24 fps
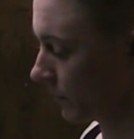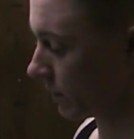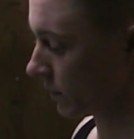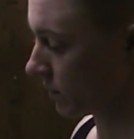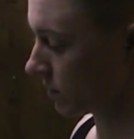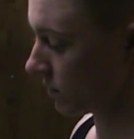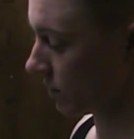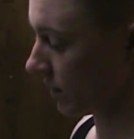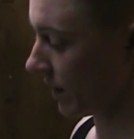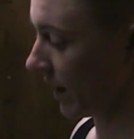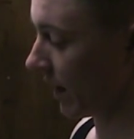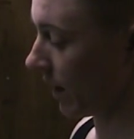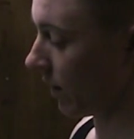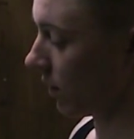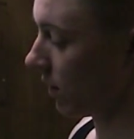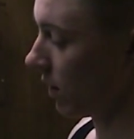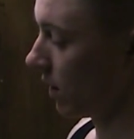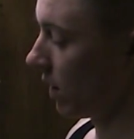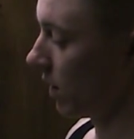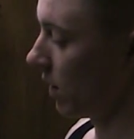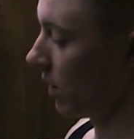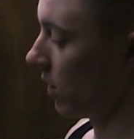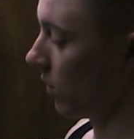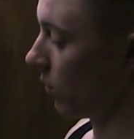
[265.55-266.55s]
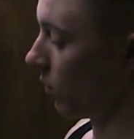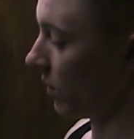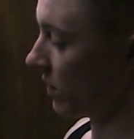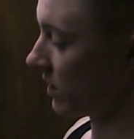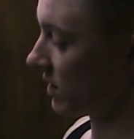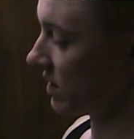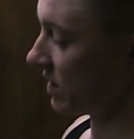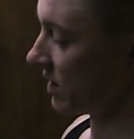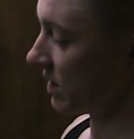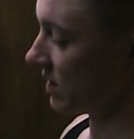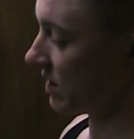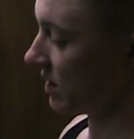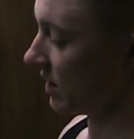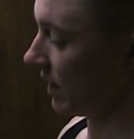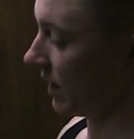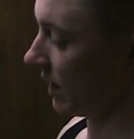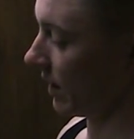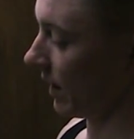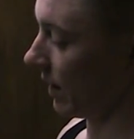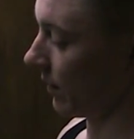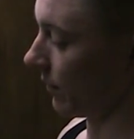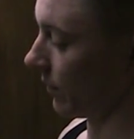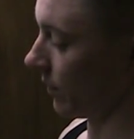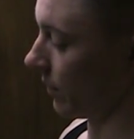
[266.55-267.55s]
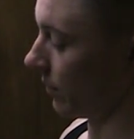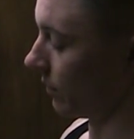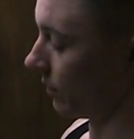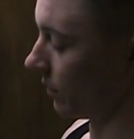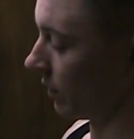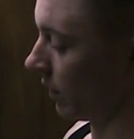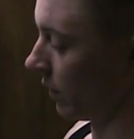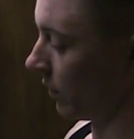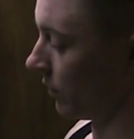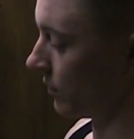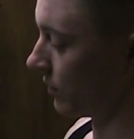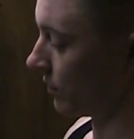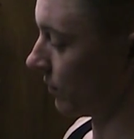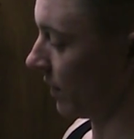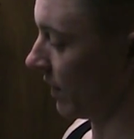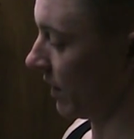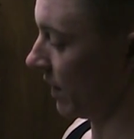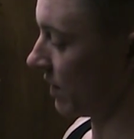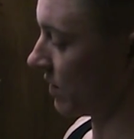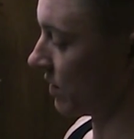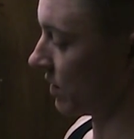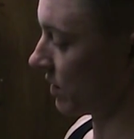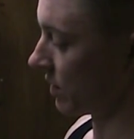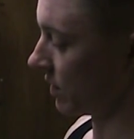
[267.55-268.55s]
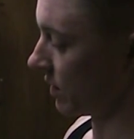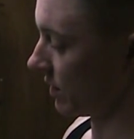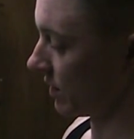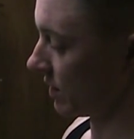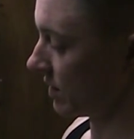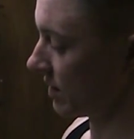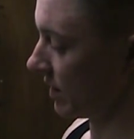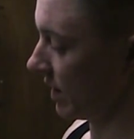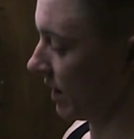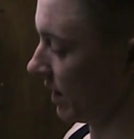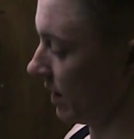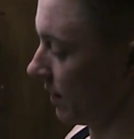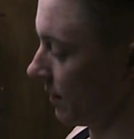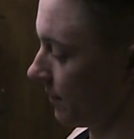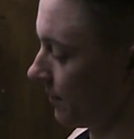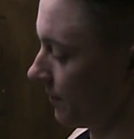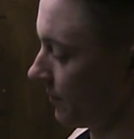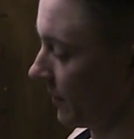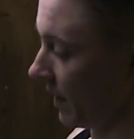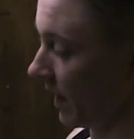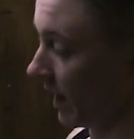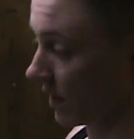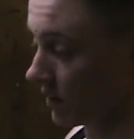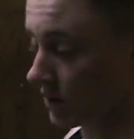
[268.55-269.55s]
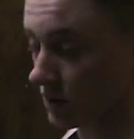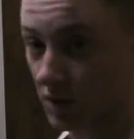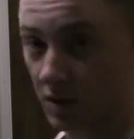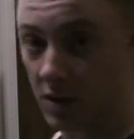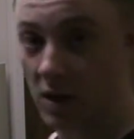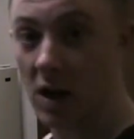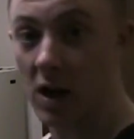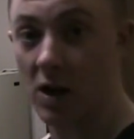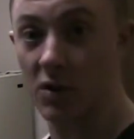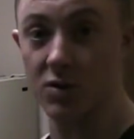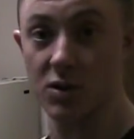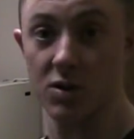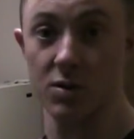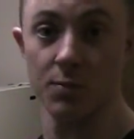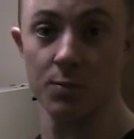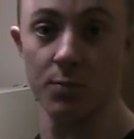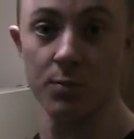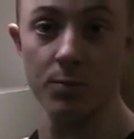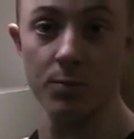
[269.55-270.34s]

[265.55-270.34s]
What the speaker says: So now, once this thing ever loads, right, it's just going to say, actually, I'll just